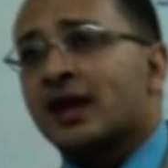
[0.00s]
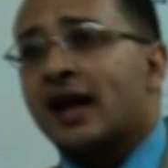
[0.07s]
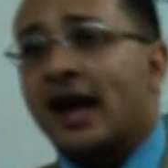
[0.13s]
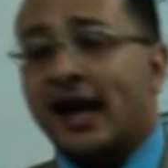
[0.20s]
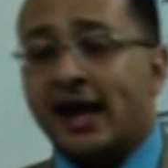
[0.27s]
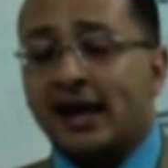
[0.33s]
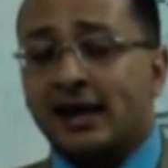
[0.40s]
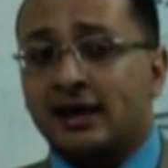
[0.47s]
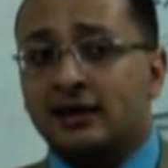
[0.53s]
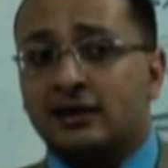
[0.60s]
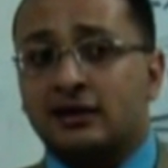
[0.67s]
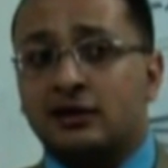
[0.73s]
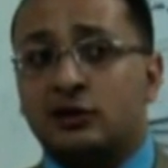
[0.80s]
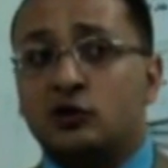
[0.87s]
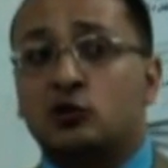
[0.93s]

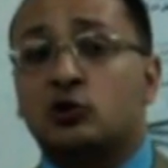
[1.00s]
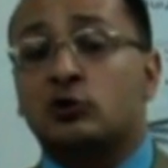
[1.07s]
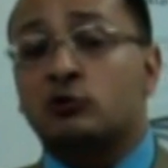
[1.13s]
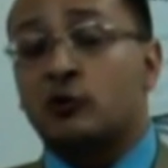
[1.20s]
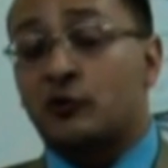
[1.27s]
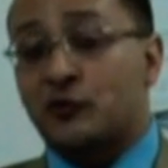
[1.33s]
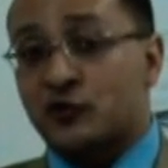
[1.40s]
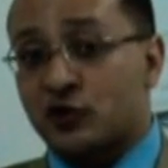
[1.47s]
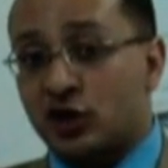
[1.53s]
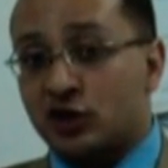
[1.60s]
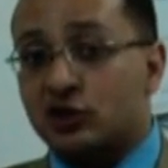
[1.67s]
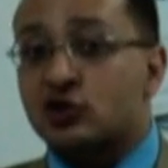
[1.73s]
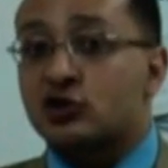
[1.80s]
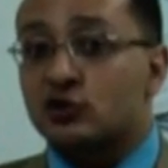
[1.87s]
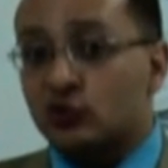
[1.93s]
and you don't know
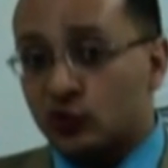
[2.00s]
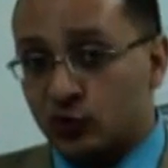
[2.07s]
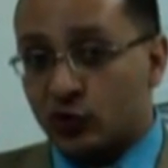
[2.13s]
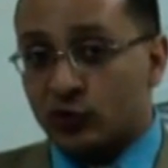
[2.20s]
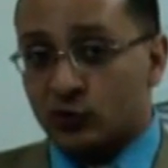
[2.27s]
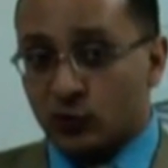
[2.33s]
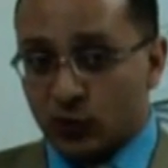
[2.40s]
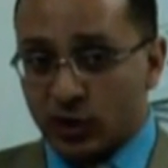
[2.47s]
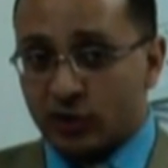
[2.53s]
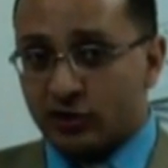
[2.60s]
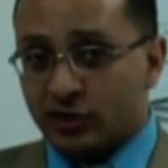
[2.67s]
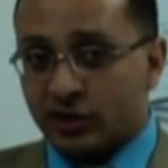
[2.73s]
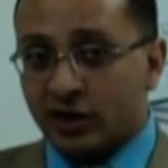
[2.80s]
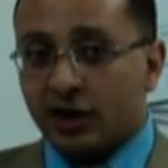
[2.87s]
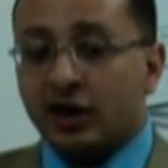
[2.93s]
French, don't
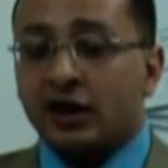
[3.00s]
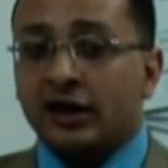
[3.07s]
worry.